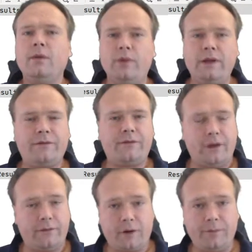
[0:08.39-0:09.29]
with
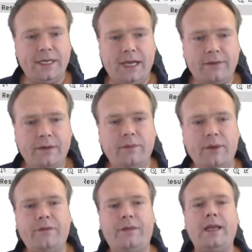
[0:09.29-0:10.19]
from Java
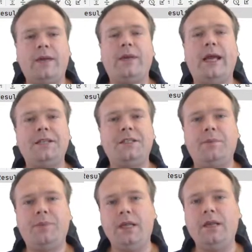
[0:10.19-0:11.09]
with the Apache
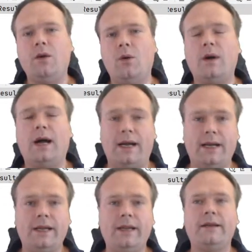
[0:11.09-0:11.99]

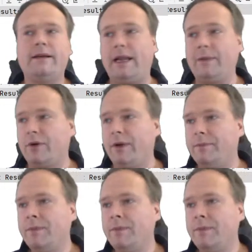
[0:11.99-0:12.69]
POI library.